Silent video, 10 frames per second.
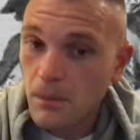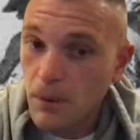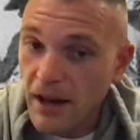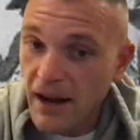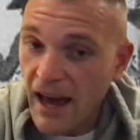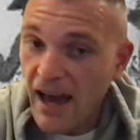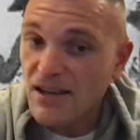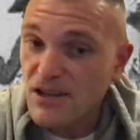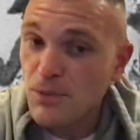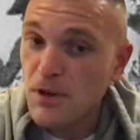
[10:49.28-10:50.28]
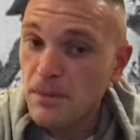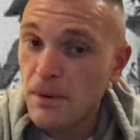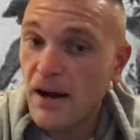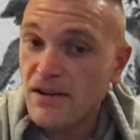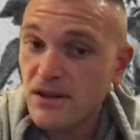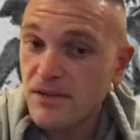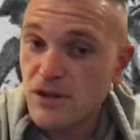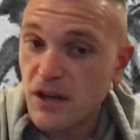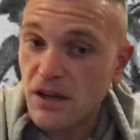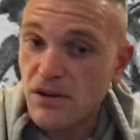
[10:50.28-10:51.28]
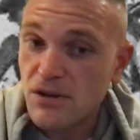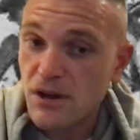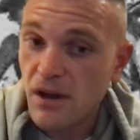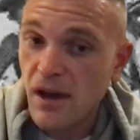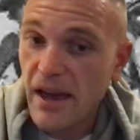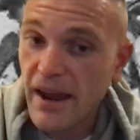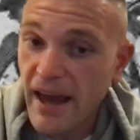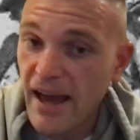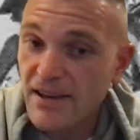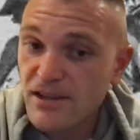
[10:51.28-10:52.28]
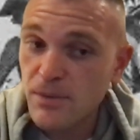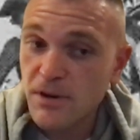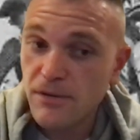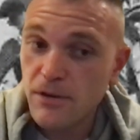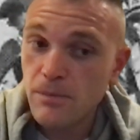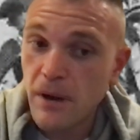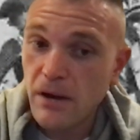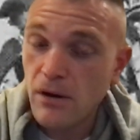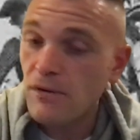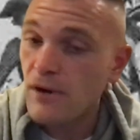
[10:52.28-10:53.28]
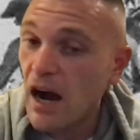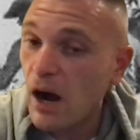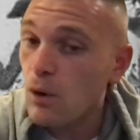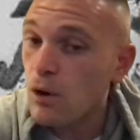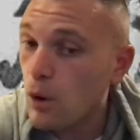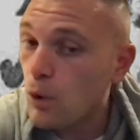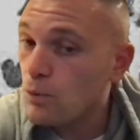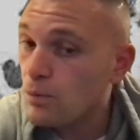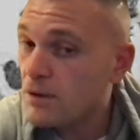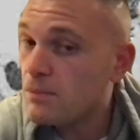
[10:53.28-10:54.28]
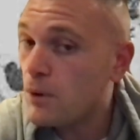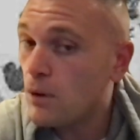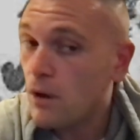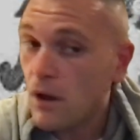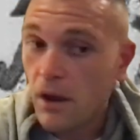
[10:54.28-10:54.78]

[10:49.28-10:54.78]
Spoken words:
But it has to be a positive change. It has to be for the better of our own people.